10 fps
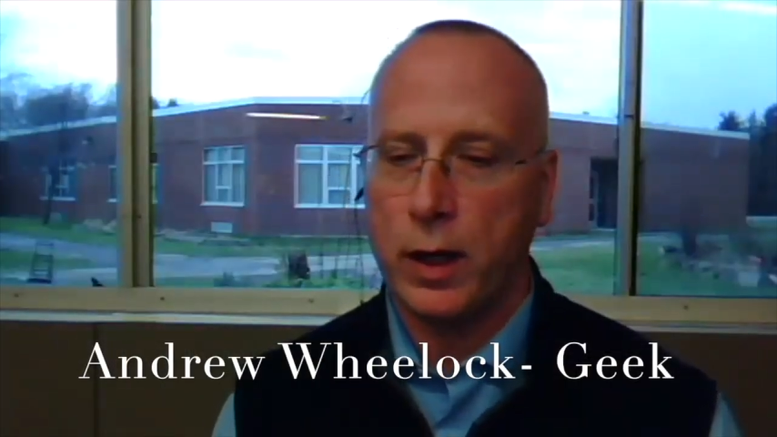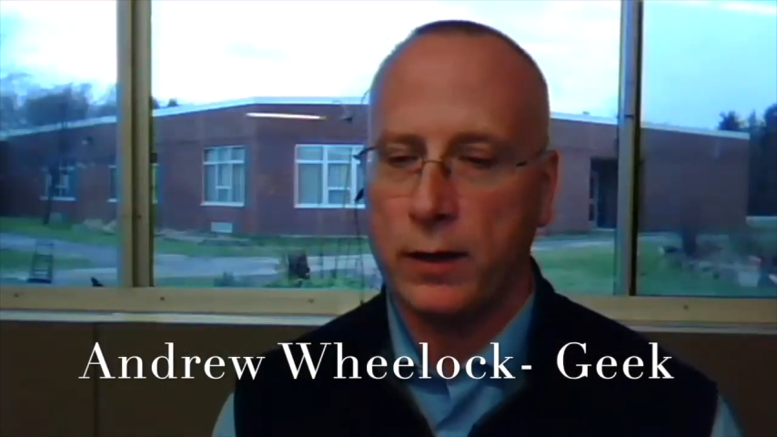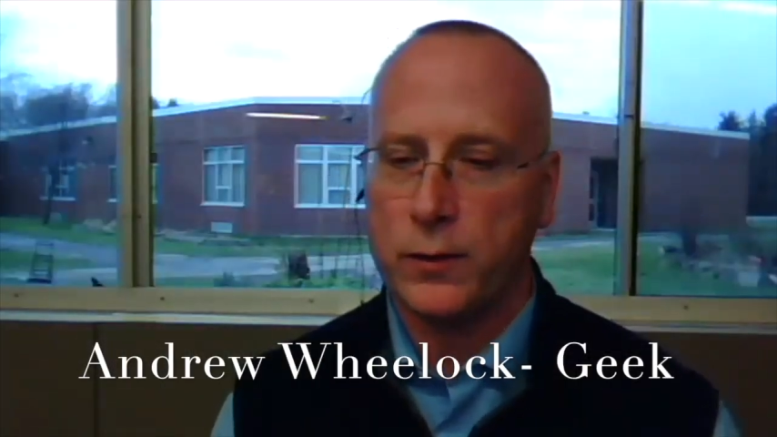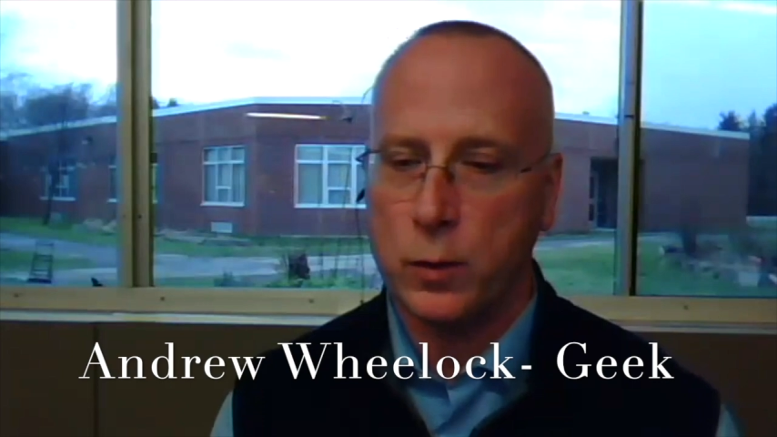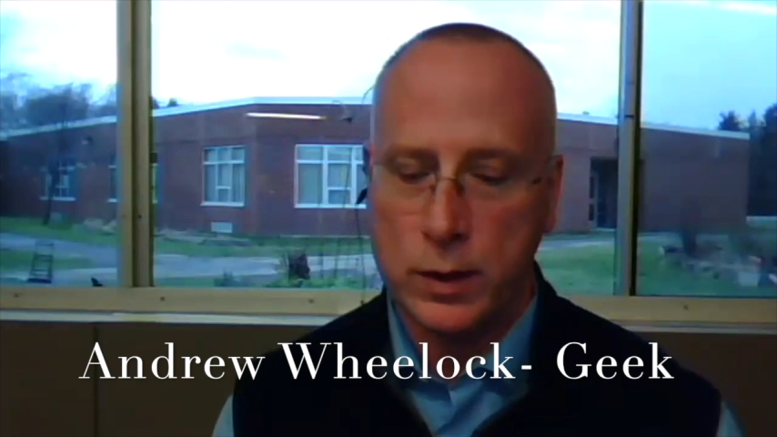
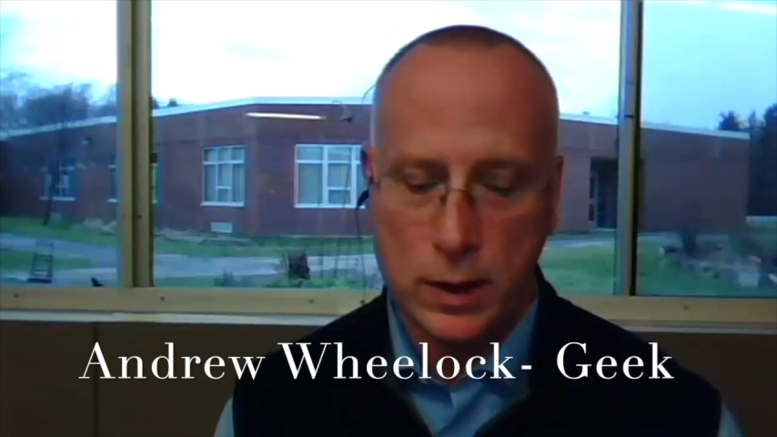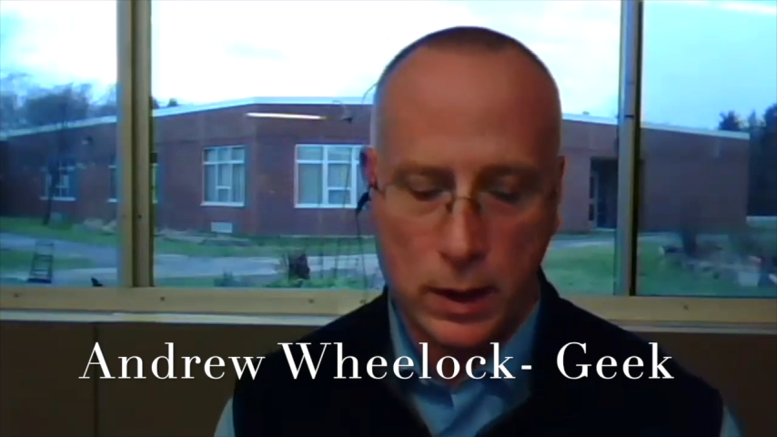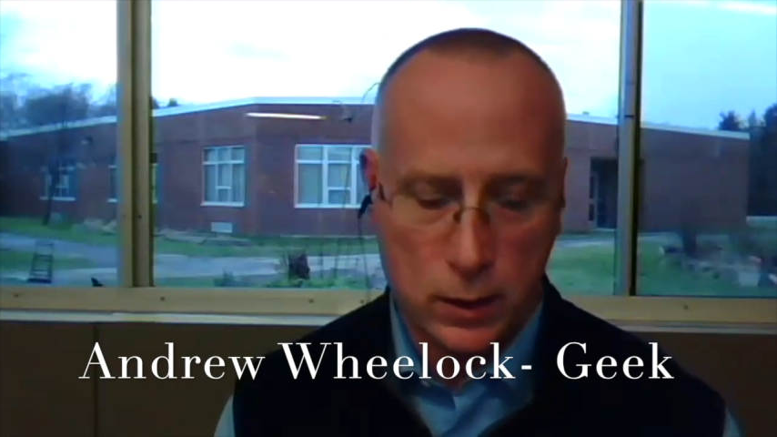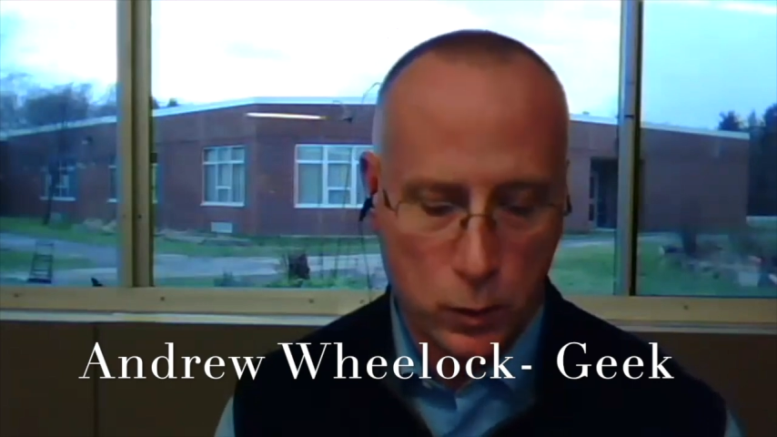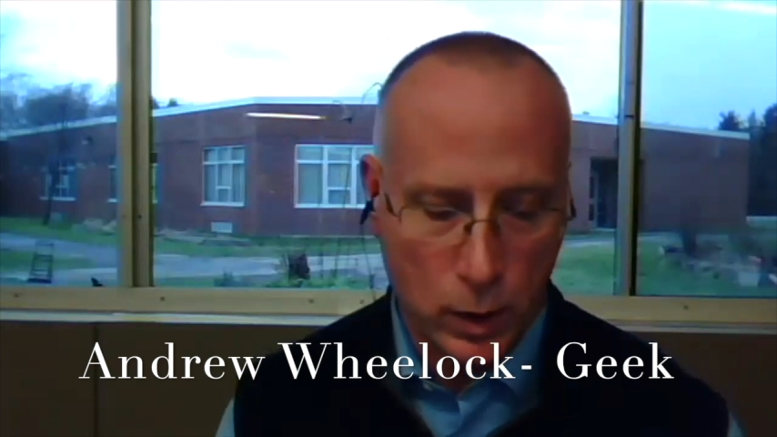
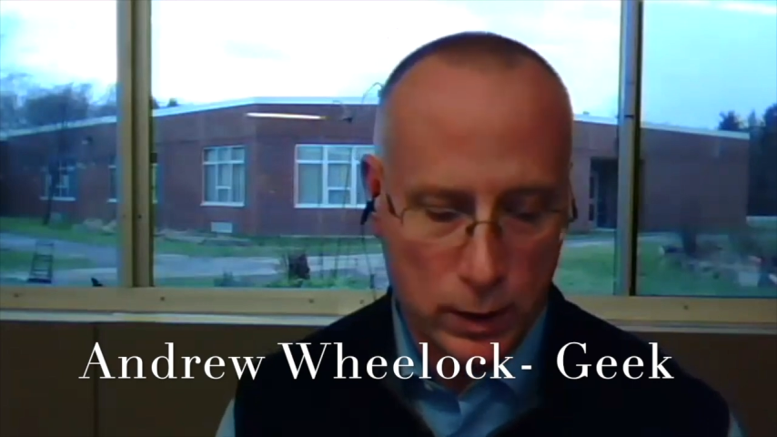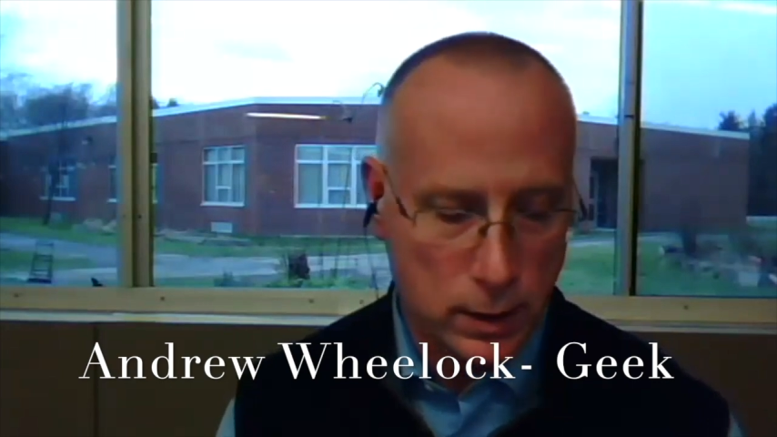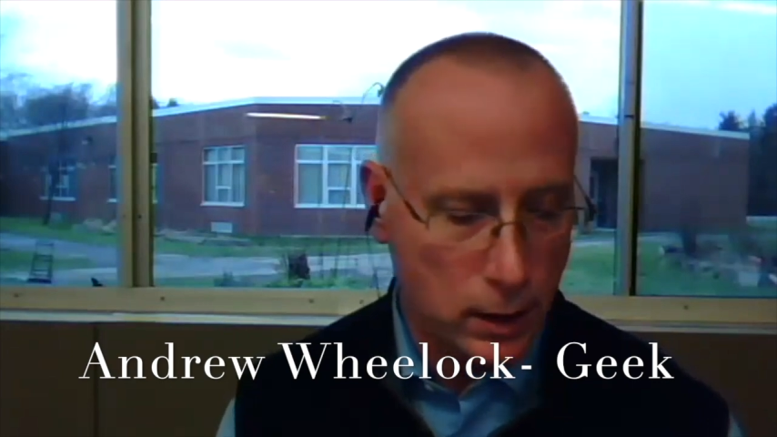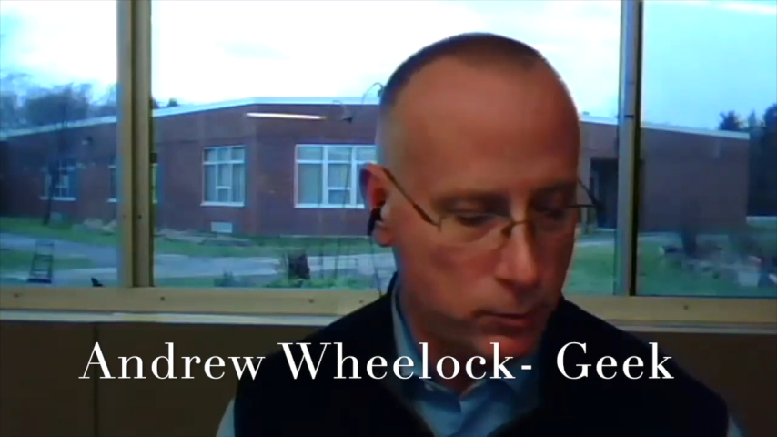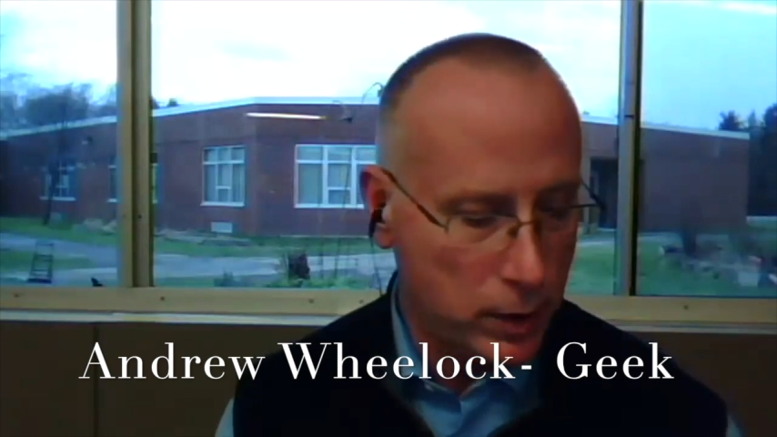2020,
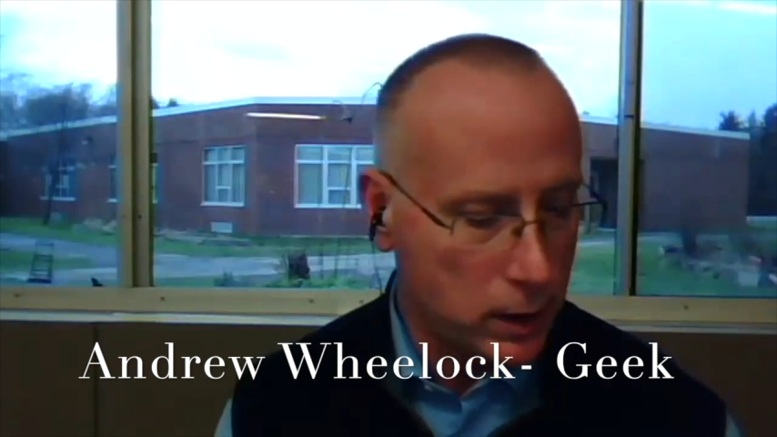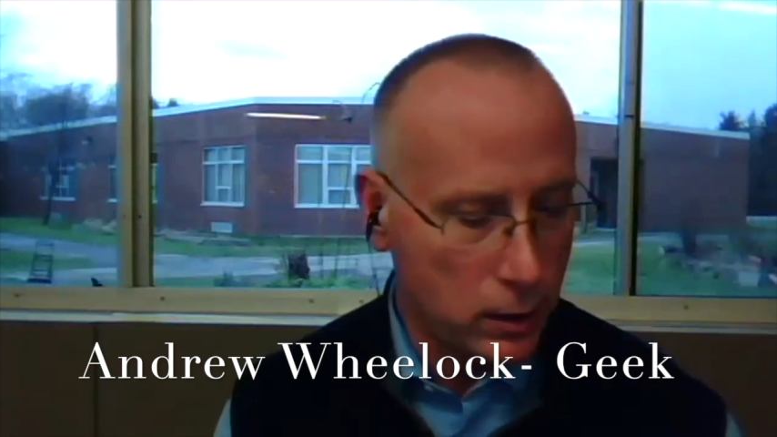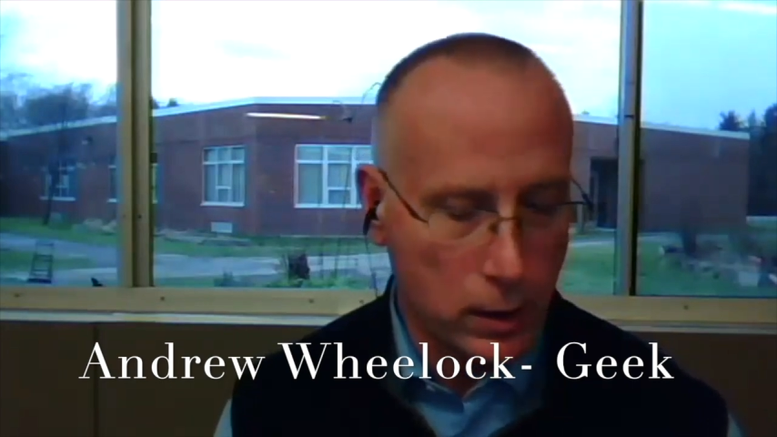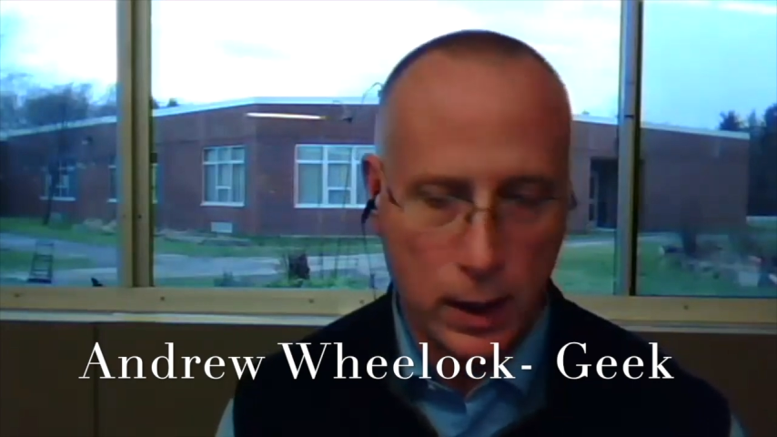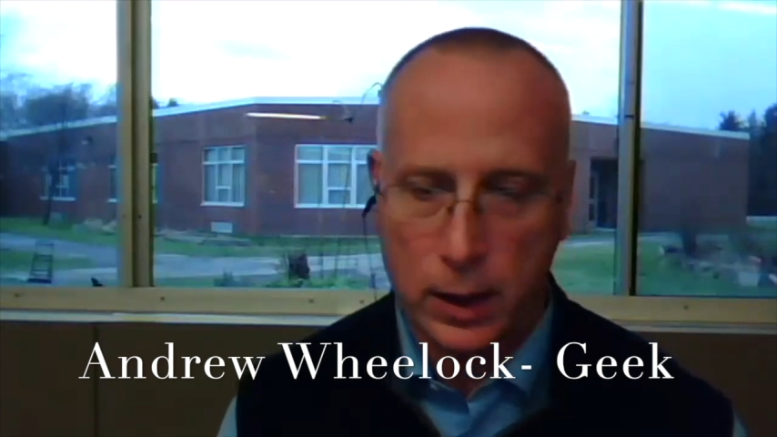big year
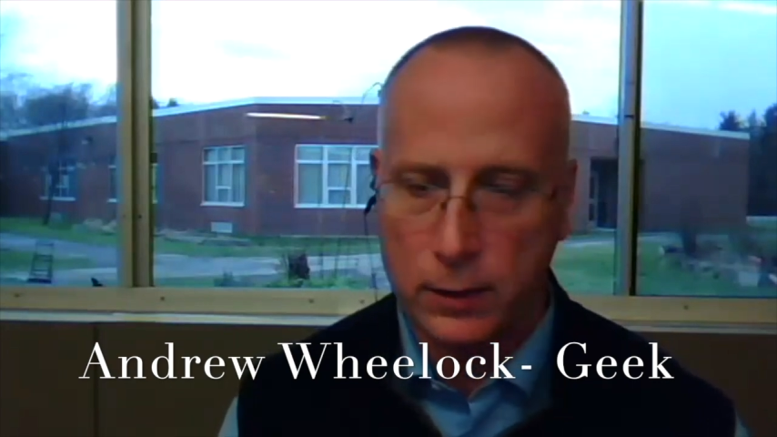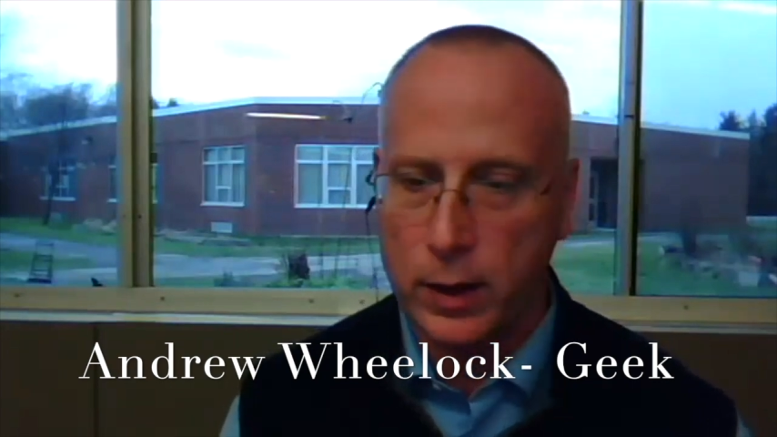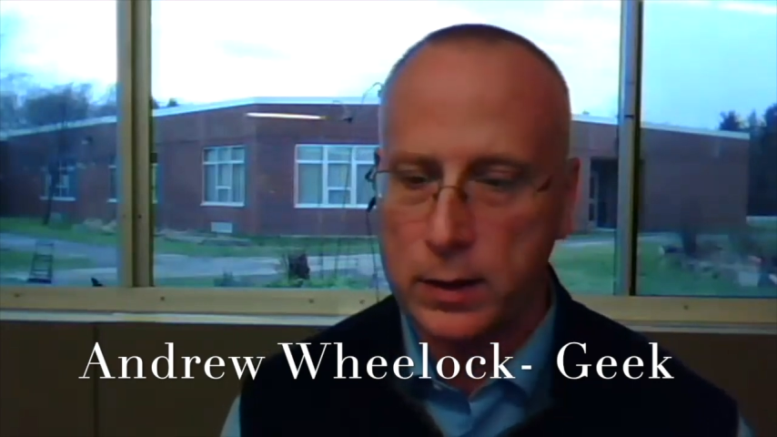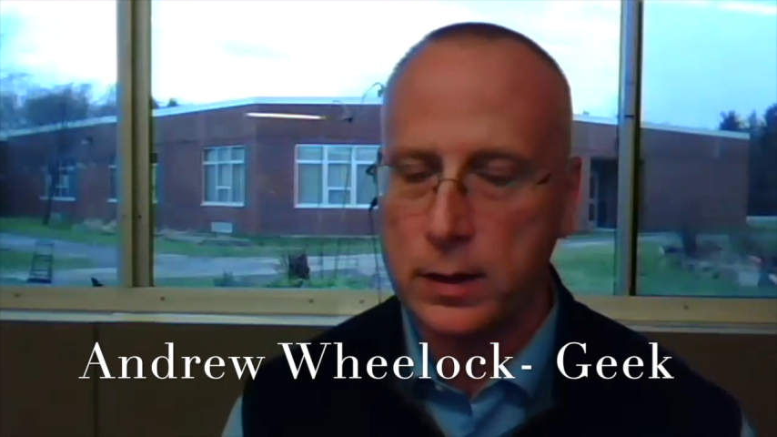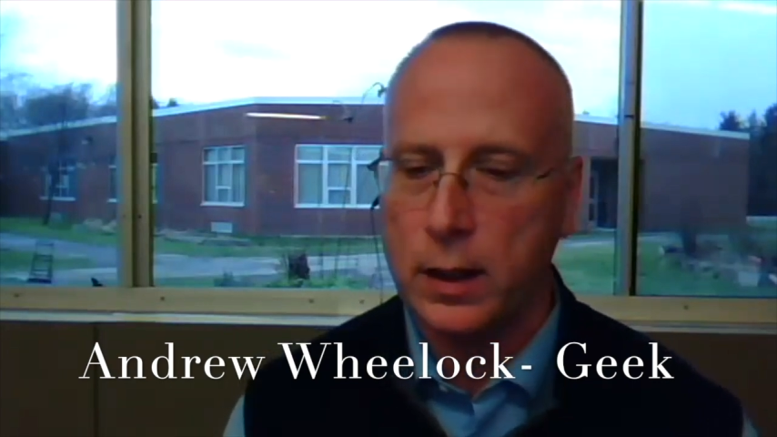ahead of us.